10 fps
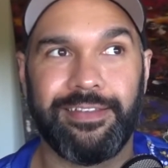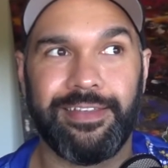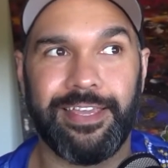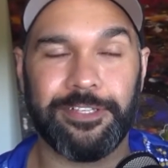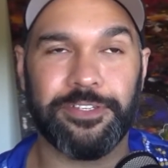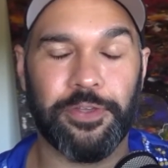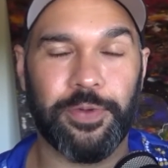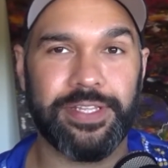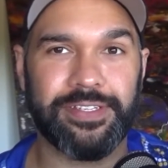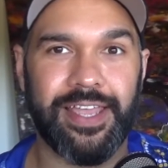into
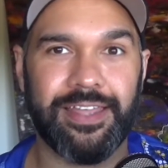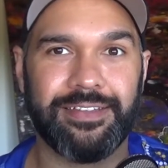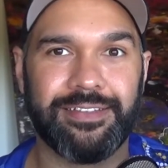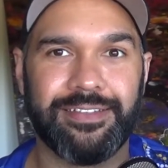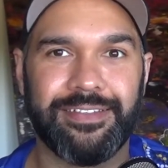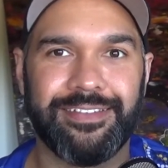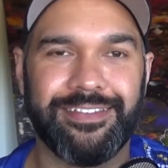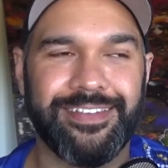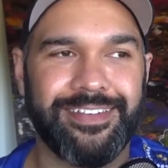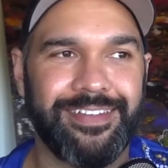Queensland,
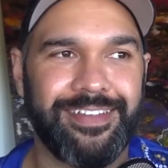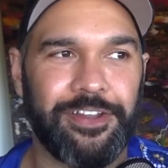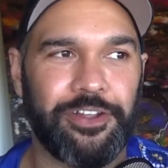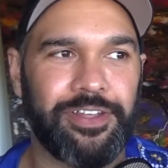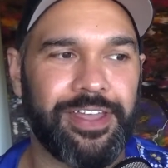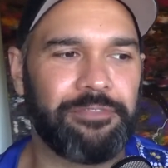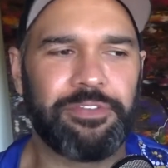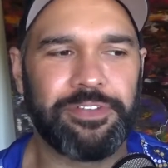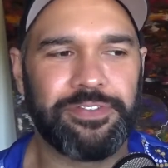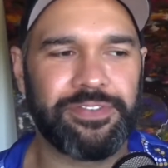
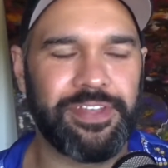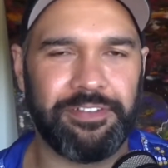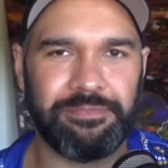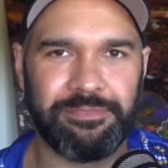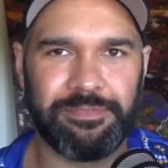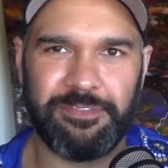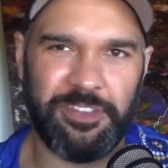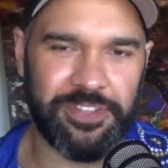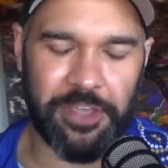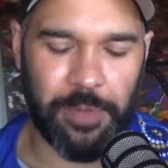because, New
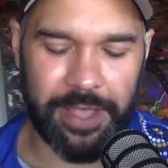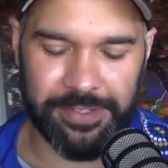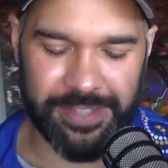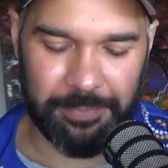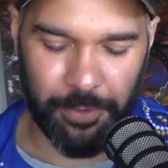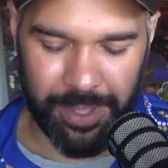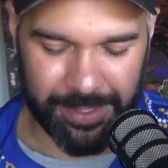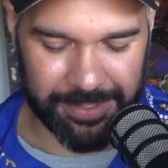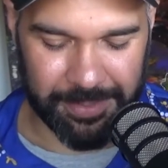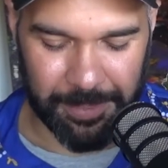South Wales has had more
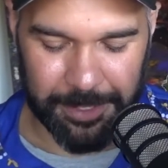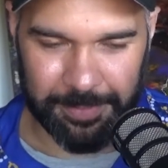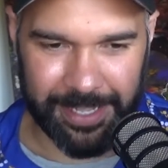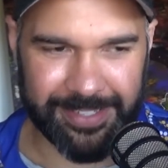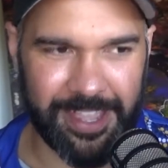cases than most places.